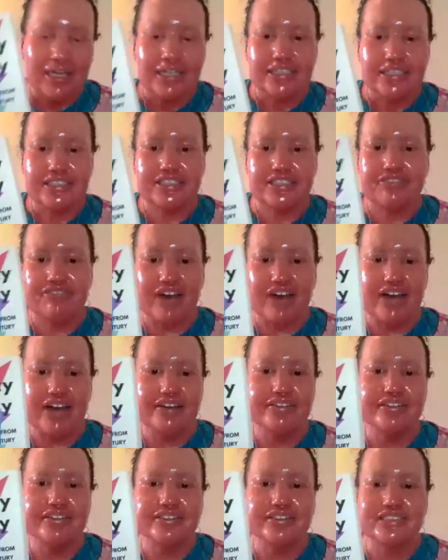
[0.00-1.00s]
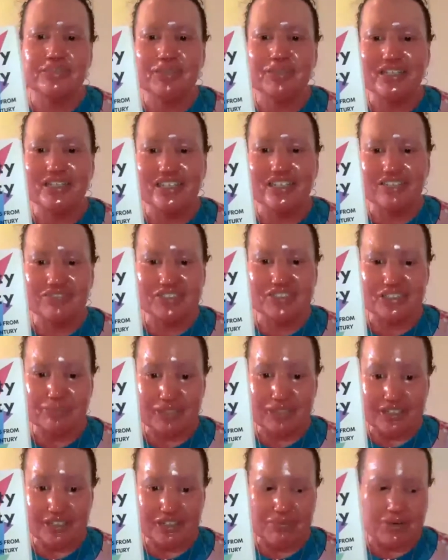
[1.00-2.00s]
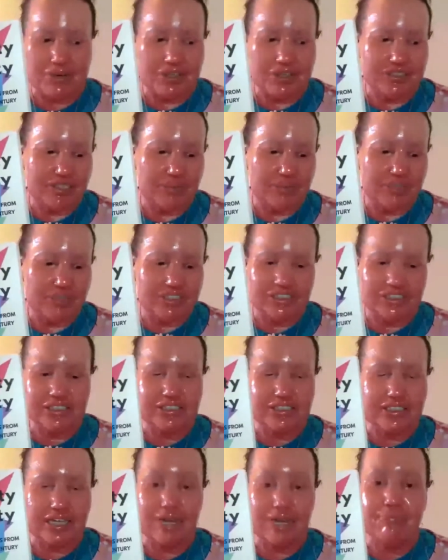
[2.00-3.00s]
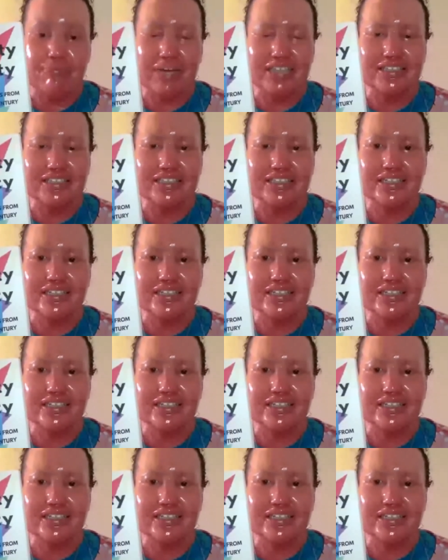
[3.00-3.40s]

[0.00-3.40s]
She founded the Disability Visibility Project, which is amazing.